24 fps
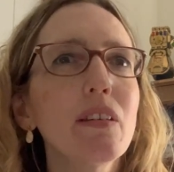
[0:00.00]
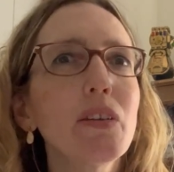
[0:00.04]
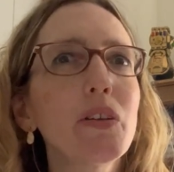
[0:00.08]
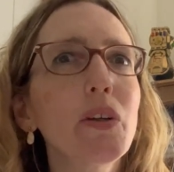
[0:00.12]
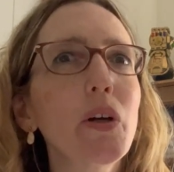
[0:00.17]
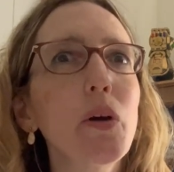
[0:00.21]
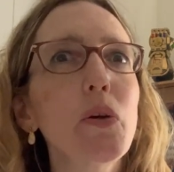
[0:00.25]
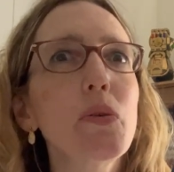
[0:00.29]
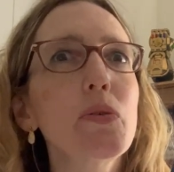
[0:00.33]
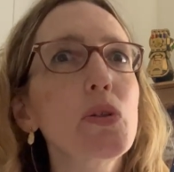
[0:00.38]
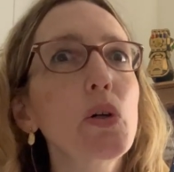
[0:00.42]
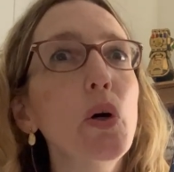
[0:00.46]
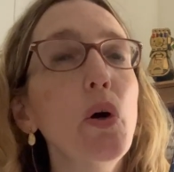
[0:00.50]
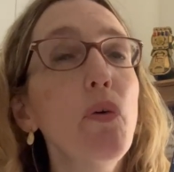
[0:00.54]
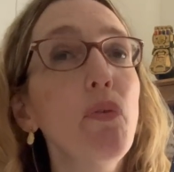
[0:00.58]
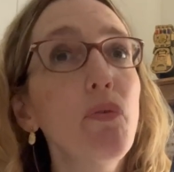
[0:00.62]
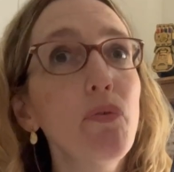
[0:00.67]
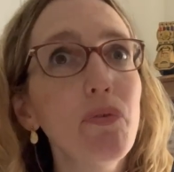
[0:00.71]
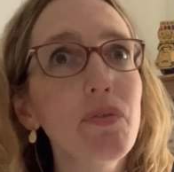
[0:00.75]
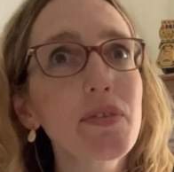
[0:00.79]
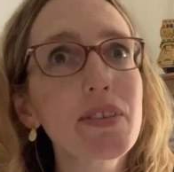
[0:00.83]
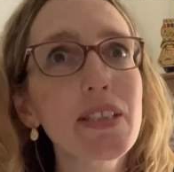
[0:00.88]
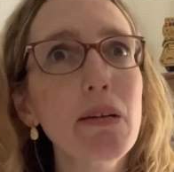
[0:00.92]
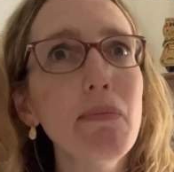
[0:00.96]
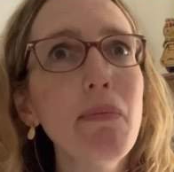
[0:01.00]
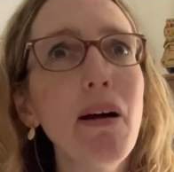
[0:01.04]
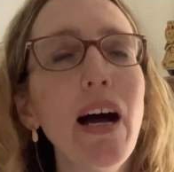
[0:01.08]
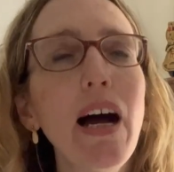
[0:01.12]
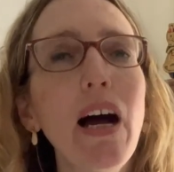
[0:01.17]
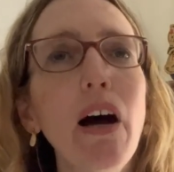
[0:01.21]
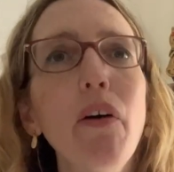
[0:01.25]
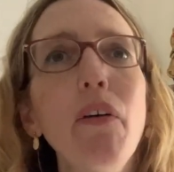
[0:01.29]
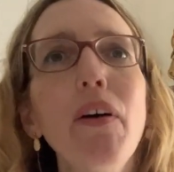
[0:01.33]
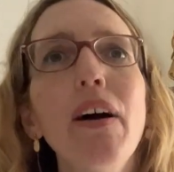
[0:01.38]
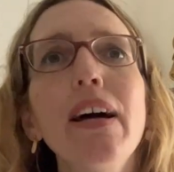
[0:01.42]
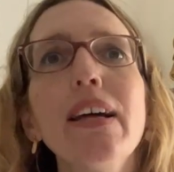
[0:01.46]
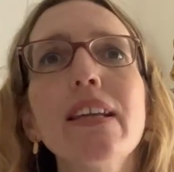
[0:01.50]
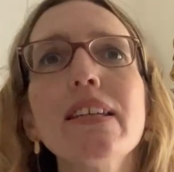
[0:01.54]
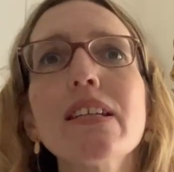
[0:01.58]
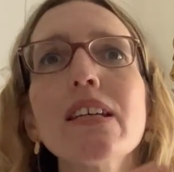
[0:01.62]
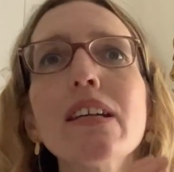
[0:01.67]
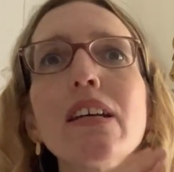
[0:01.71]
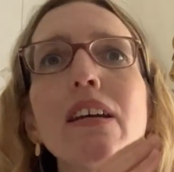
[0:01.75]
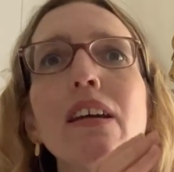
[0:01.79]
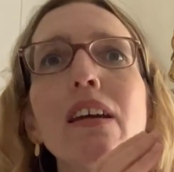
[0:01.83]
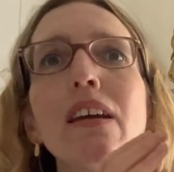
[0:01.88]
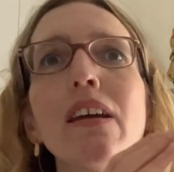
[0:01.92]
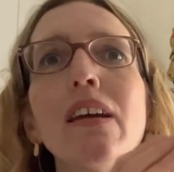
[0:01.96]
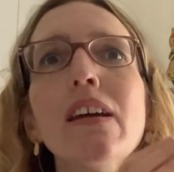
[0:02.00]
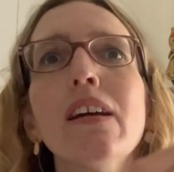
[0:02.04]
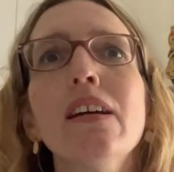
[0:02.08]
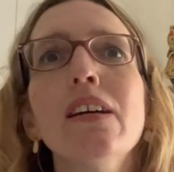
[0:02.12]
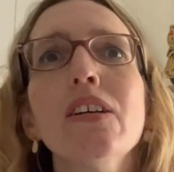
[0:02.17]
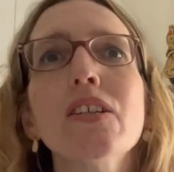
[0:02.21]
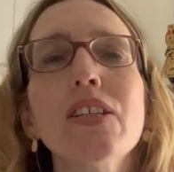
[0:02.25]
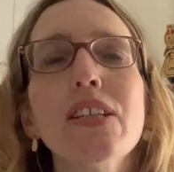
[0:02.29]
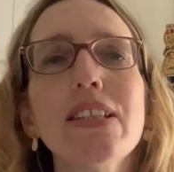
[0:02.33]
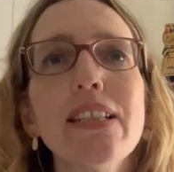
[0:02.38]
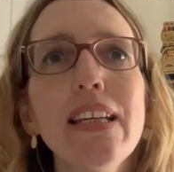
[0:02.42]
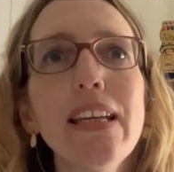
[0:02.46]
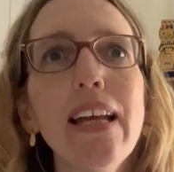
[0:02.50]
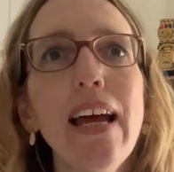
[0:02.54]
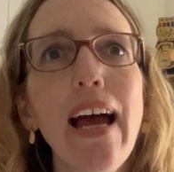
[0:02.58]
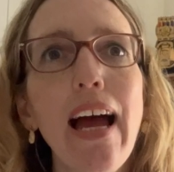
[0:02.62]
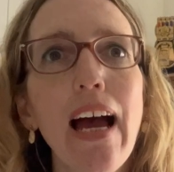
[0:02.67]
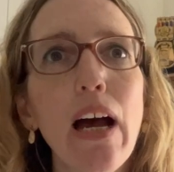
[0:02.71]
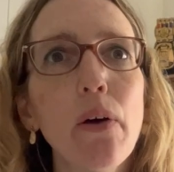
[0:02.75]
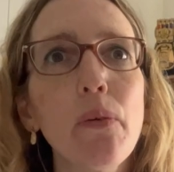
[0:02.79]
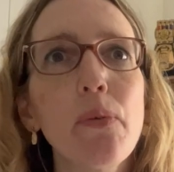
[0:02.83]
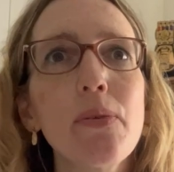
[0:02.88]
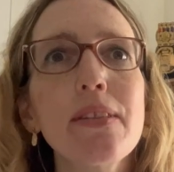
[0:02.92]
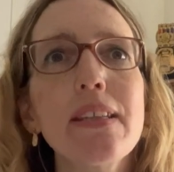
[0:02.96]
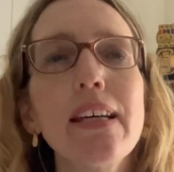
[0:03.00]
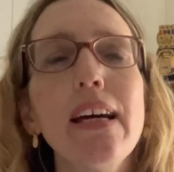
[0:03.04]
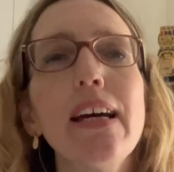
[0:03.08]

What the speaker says: goes off somehow, and she's in a house